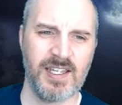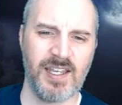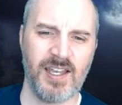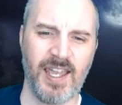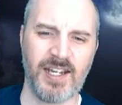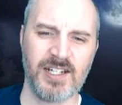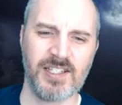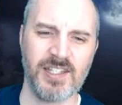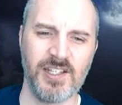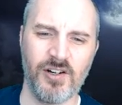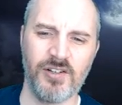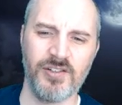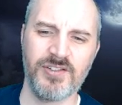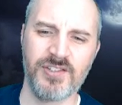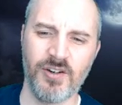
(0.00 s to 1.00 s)
actually
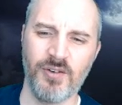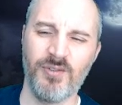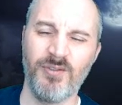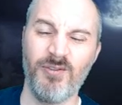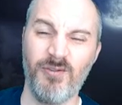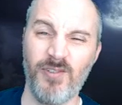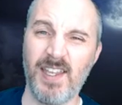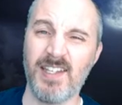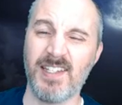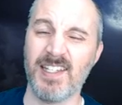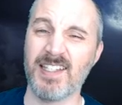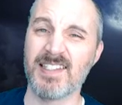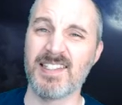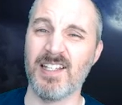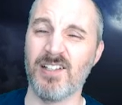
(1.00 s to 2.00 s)
also Fate
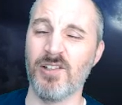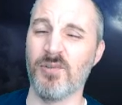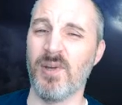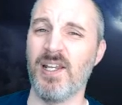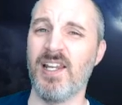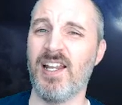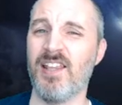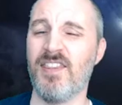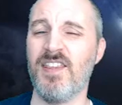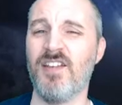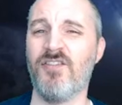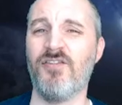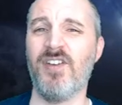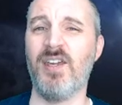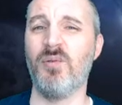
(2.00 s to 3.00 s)
Accelerated. I think
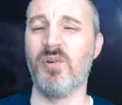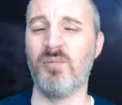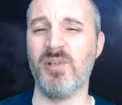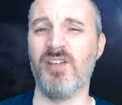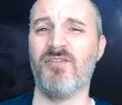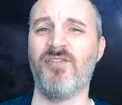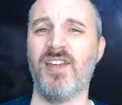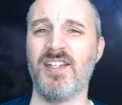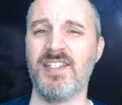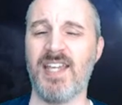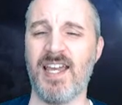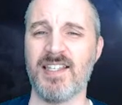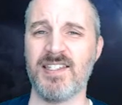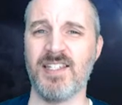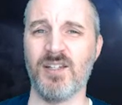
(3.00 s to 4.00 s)
Fate would be a
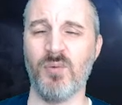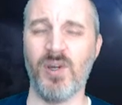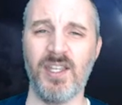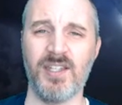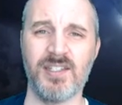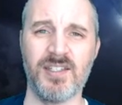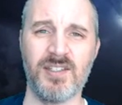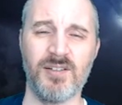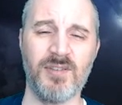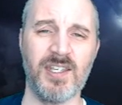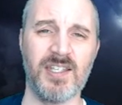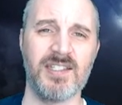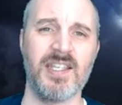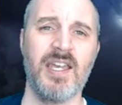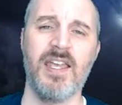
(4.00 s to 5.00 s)
fantastic way to do
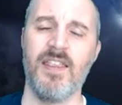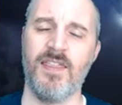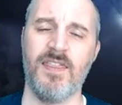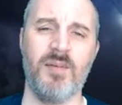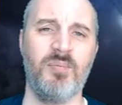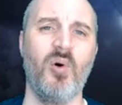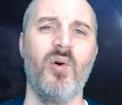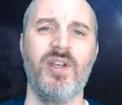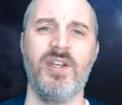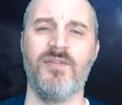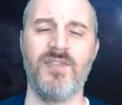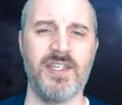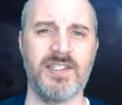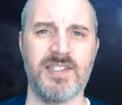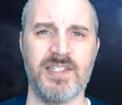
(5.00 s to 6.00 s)
this. The point of
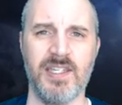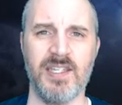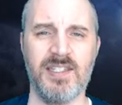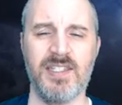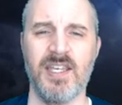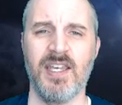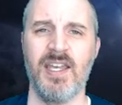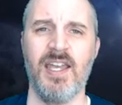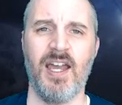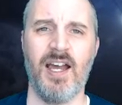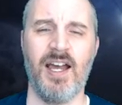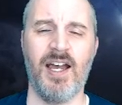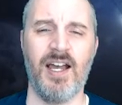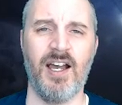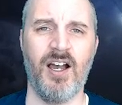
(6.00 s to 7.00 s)
this is
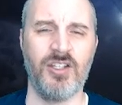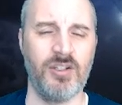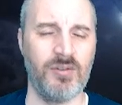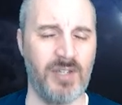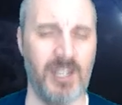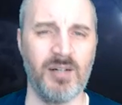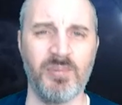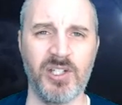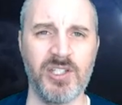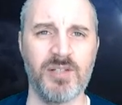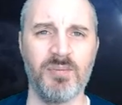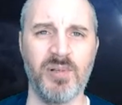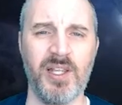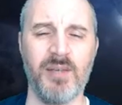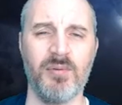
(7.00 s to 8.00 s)
you get a bunch of
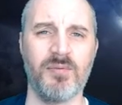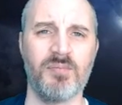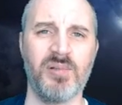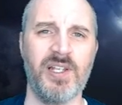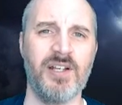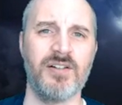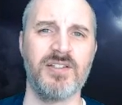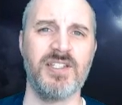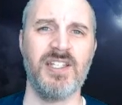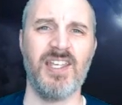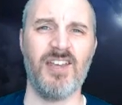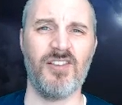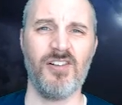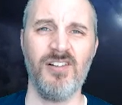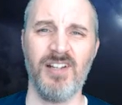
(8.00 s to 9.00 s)
players
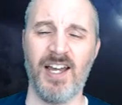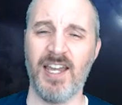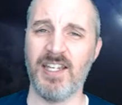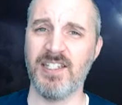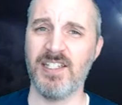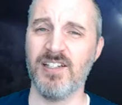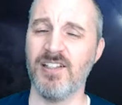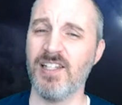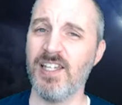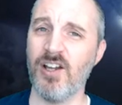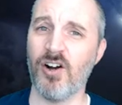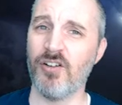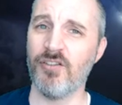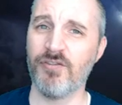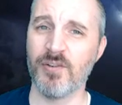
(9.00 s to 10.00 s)
together, ideally
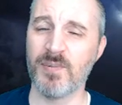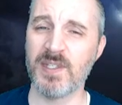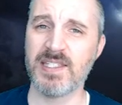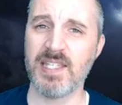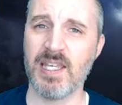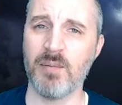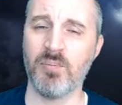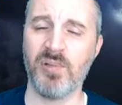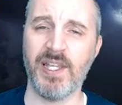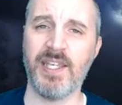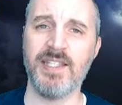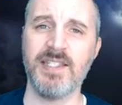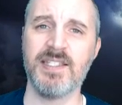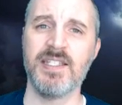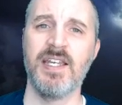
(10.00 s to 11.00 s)
all from the same
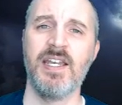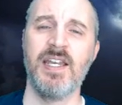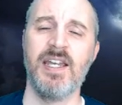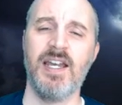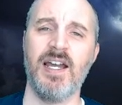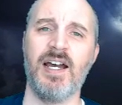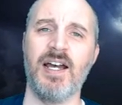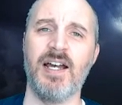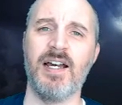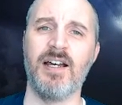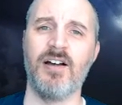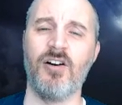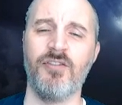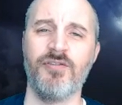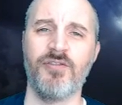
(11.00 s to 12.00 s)
place,
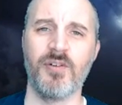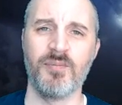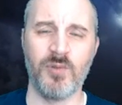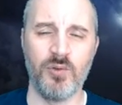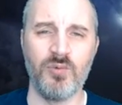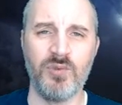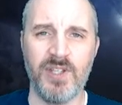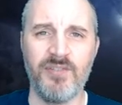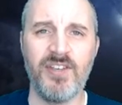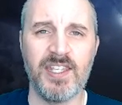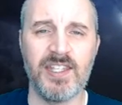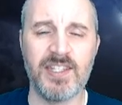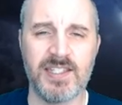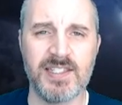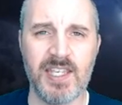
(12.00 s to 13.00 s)
all from who living
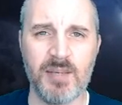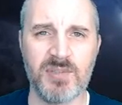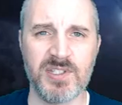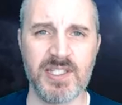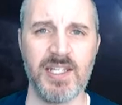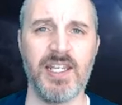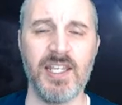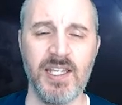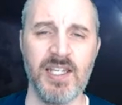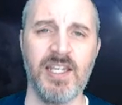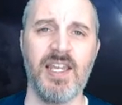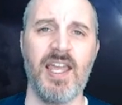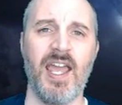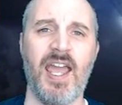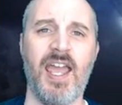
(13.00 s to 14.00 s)
in the same city,
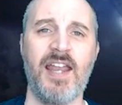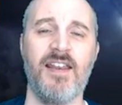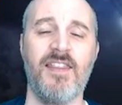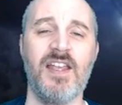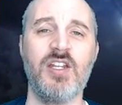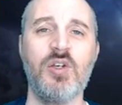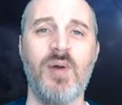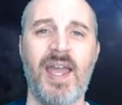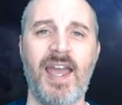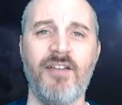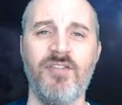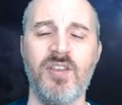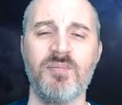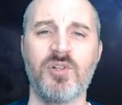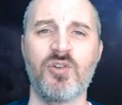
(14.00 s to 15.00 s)
and then you
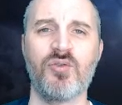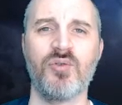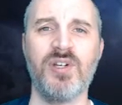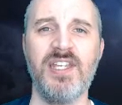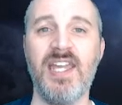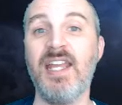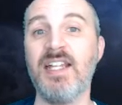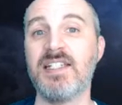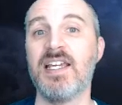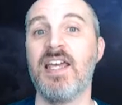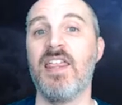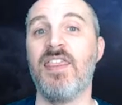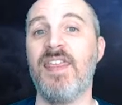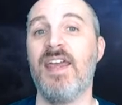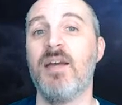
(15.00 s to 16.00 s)
have them create
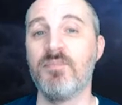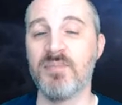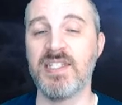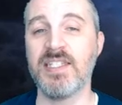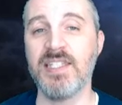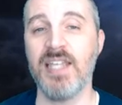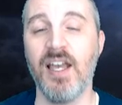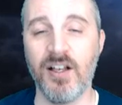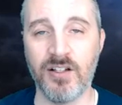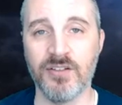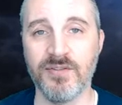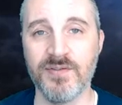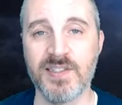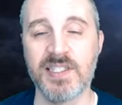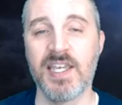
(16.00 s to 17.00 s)

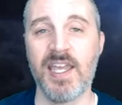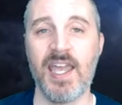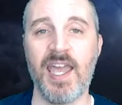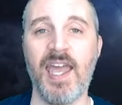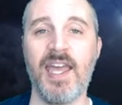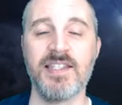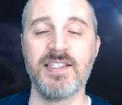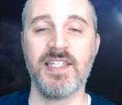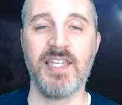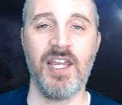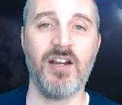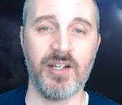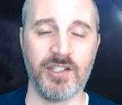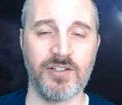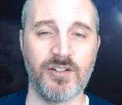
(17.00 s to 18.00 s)
themselves as
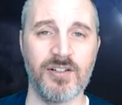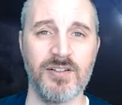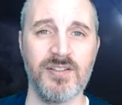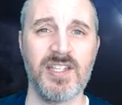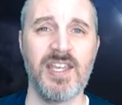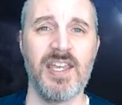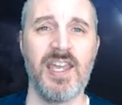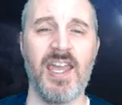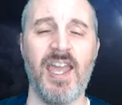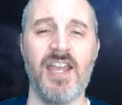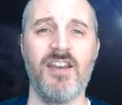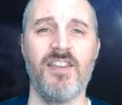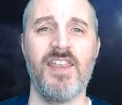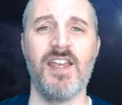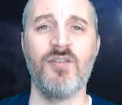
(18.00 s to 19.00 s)
characters
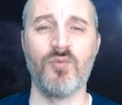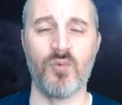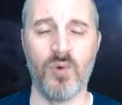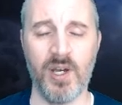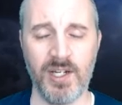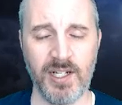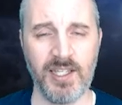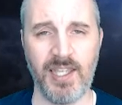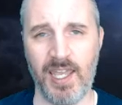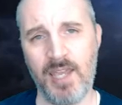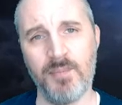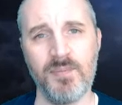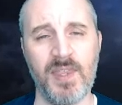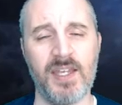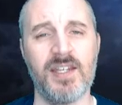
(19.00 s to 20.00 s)
and then run a
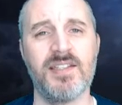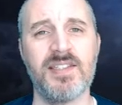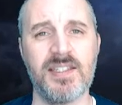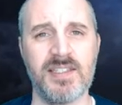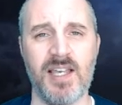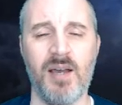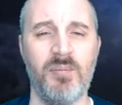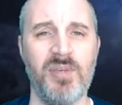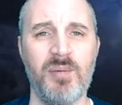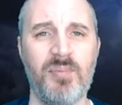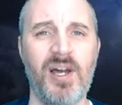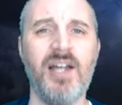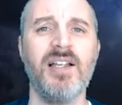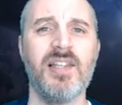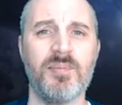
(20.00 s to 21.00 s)
game that is a zombie
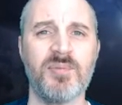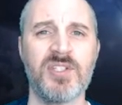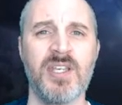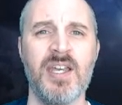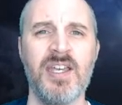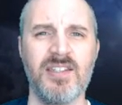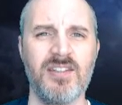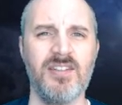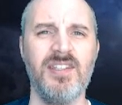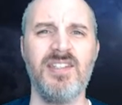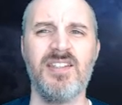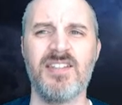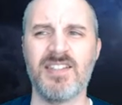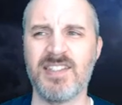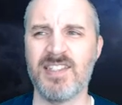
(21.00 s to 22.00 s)
apocalypse. So this
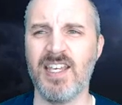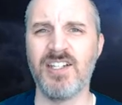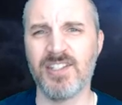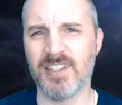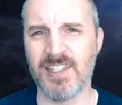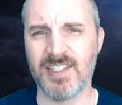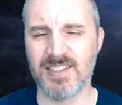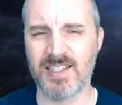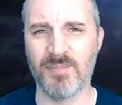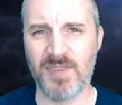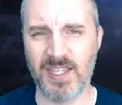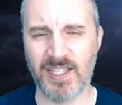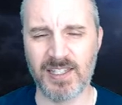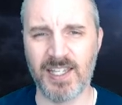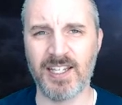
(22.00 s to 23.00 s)
is essentially
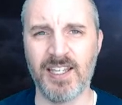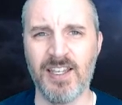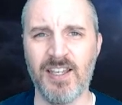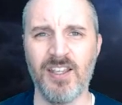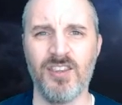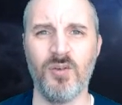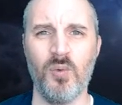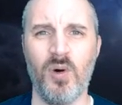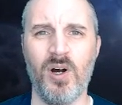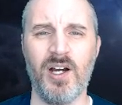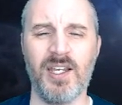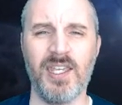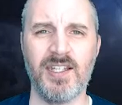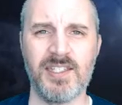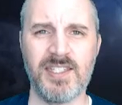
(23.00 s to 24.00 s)
something like The
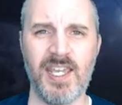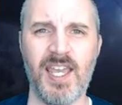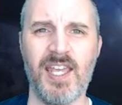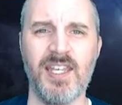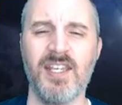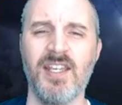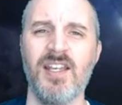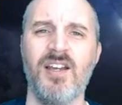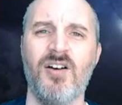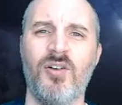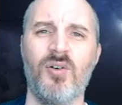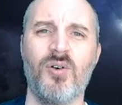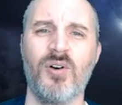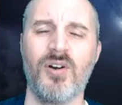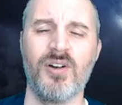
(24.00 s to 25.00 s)
Walking Dead
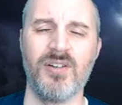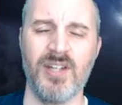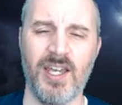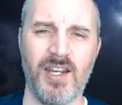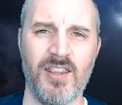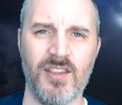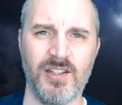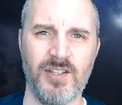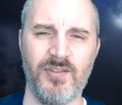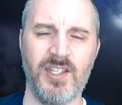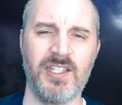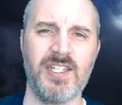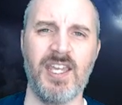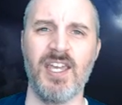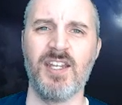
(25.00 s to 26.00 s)
or Night of the
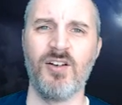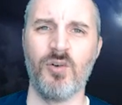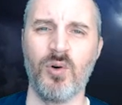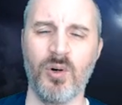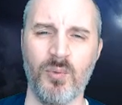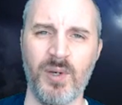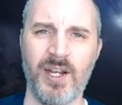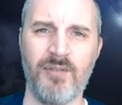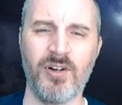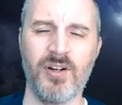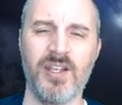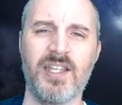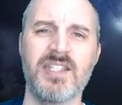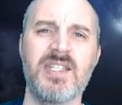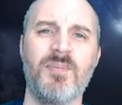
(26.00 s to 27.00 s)
Living Dead or whatever,
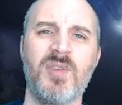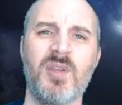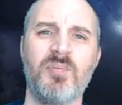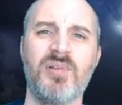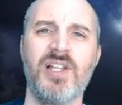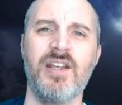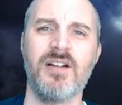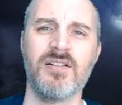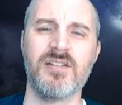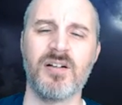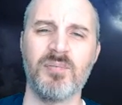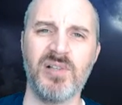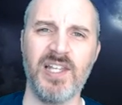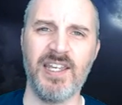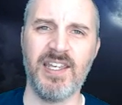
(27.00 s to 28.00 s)
except the players are
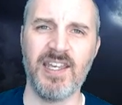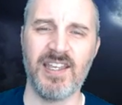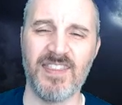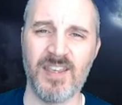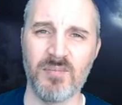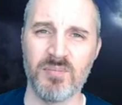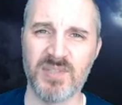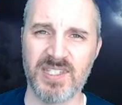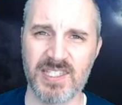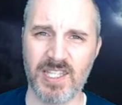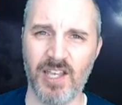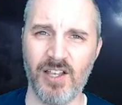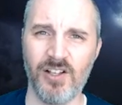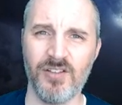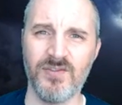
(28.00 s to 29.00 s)
playing
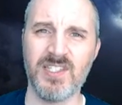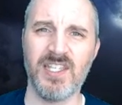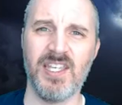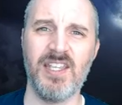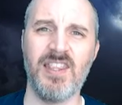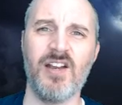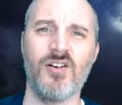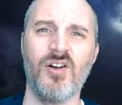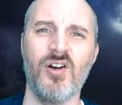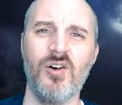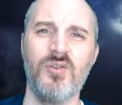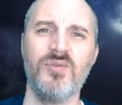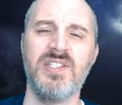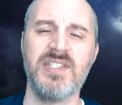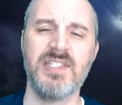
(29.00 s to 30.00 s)
themselves in their
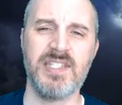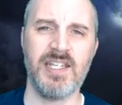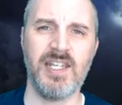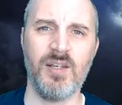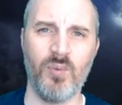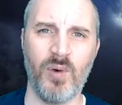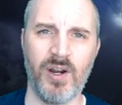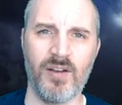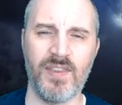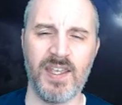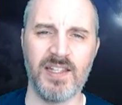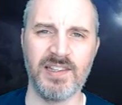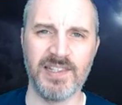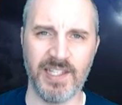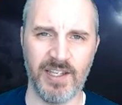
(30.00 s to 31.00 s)
own city where they
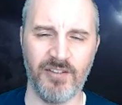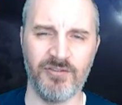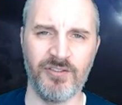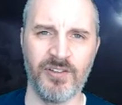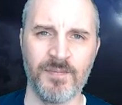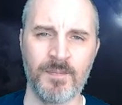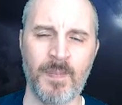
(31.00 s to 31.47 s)
live.